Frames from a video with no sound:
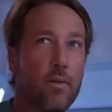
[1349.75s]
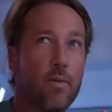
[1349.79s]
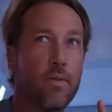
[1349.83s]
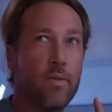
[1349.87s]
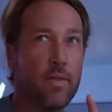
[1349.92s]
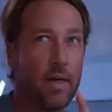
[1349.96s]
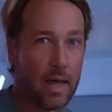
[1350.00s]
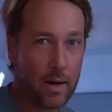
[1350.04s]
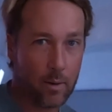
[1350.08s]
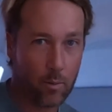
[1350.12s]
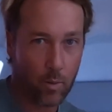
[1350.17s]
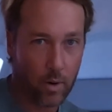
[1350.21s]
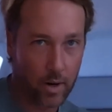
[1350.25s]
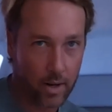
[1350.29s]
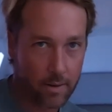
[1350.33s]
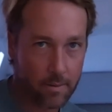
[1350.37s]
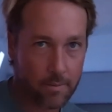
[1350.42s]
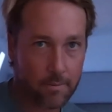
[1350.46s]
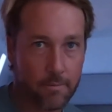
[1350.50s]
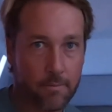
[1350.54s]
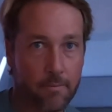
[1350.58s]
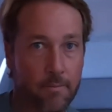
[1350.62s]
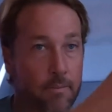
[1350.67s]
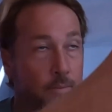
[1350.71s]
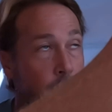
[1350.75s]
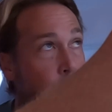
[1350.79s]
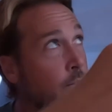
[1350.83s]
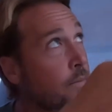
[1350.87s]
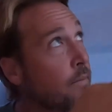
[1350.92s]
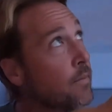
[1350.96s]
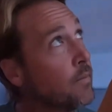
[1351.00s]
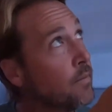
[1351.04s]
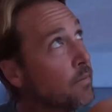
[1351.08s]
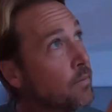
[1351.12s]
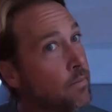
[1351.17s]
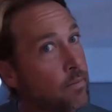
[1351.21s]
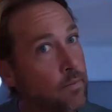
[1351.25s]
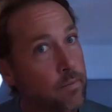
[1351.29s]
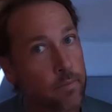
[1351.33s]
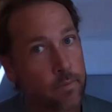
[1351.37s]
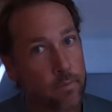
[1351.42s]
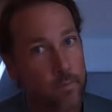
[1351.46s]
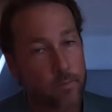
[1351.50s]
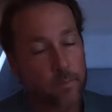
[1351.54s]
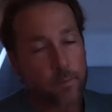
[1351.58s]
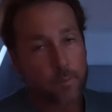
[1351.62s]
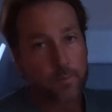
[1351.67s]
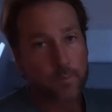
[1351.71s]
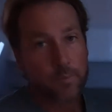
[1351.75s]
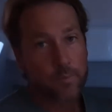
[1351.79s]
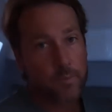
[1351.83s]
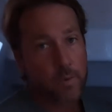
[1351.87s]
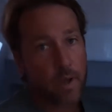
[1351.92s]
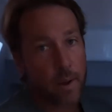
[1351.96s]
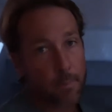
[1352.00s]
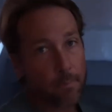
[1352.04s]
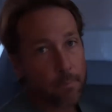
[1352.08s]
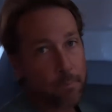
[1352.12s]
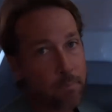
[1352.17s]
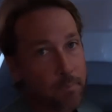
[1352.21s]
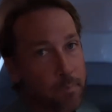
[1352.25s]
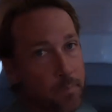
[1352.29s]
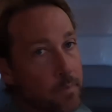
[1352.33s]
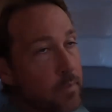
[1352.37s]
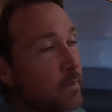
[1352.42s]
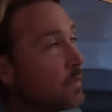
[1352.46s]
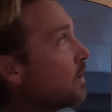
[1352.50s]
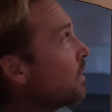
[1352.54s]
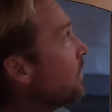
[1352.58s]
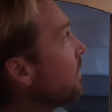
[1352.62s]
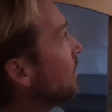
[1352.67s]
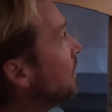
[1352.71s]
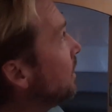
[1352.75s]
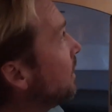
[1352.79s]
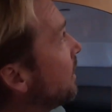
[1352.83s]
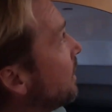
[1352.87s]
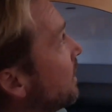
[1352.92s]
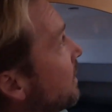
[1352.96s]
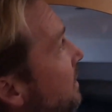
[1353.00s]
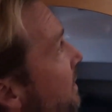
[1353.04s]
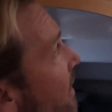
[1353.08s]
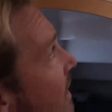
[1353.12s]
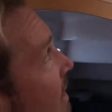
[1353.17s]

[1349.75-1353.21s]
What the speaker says: Yeah, do you want to mention the EPIRB? Because I don't know if we talked about that one.